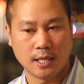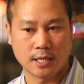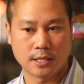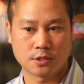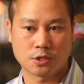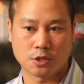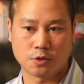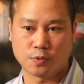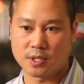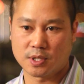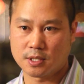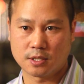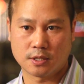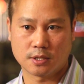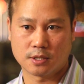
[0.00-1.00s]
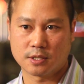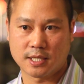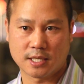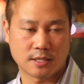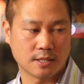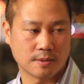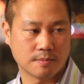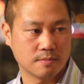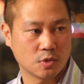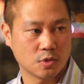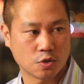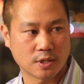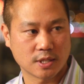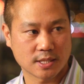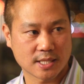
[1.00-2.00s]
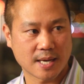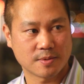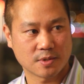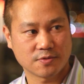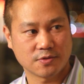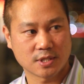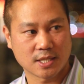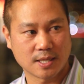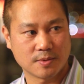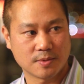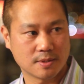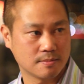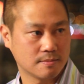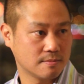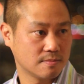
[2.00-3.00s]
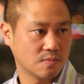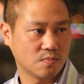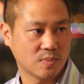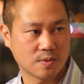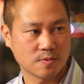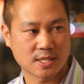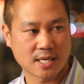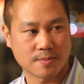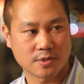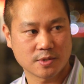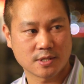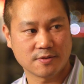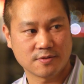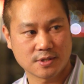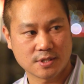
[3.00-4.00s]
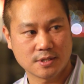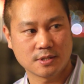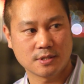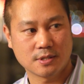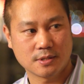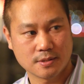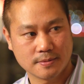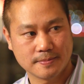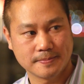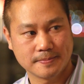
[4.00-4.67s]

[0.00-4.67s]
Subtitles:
And so within a year, ended up joining Zappos full time, and been with Zappos ever since.